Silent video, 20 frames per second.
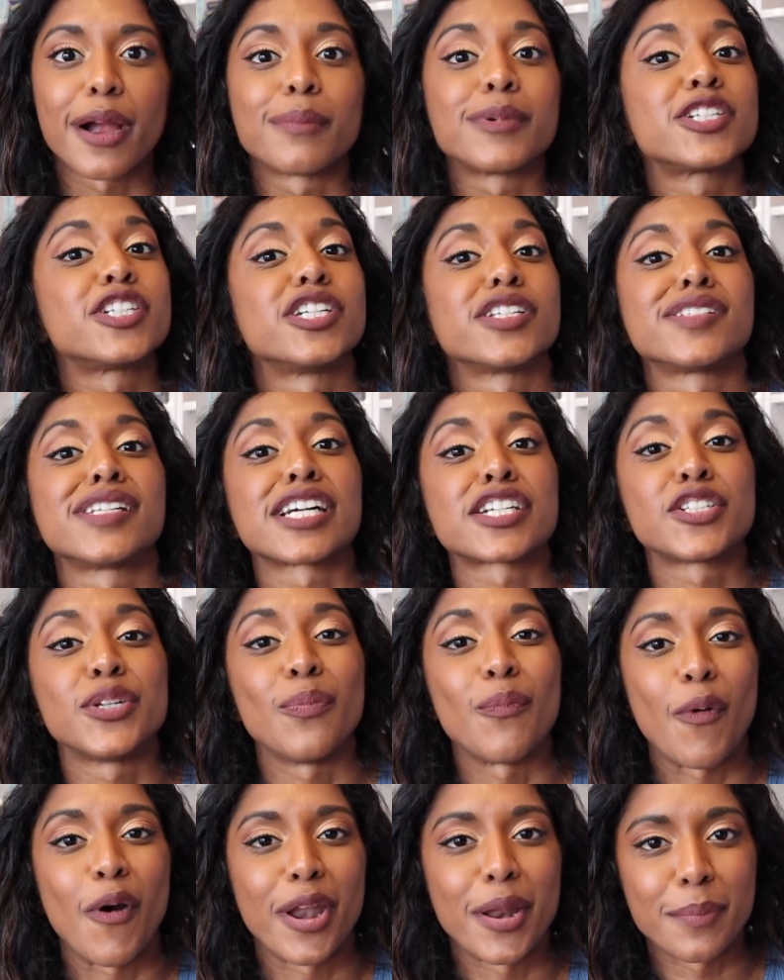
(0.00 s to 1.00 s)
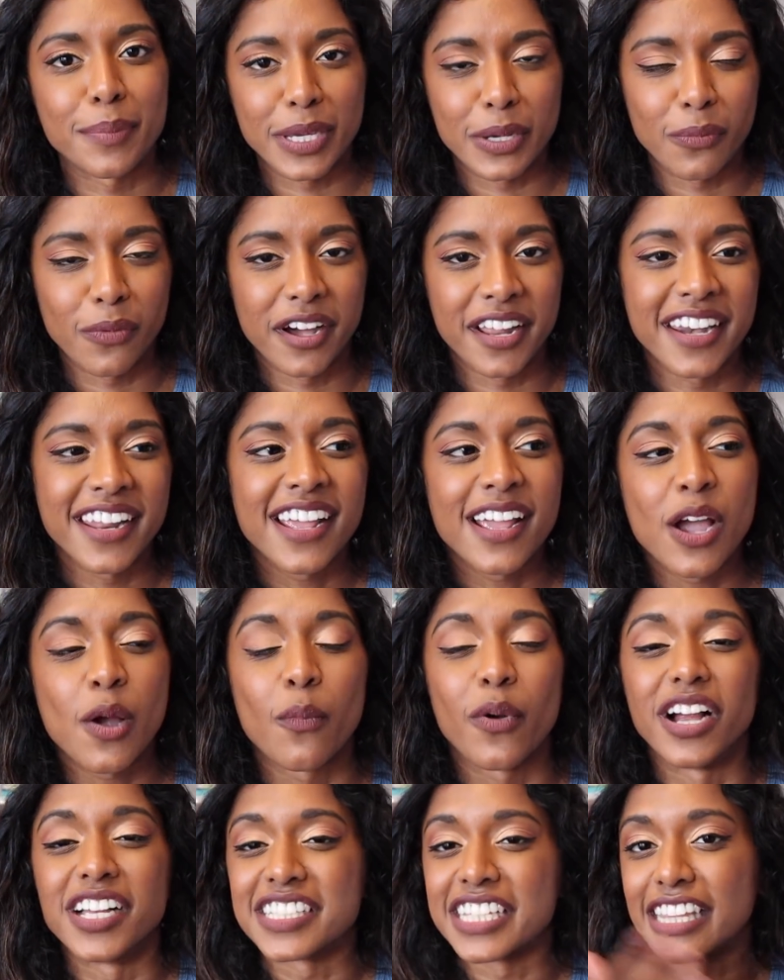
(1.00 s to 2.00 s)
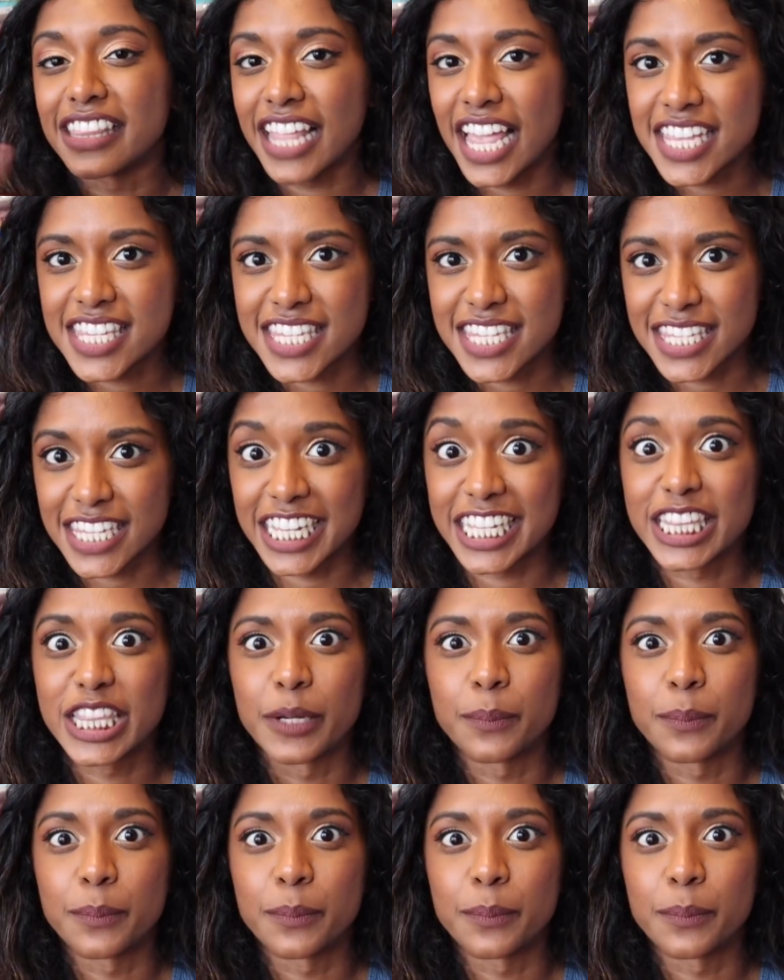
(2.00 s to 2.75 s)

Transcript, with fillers: but she doesn't actually want to be one, whereas Ailesse is like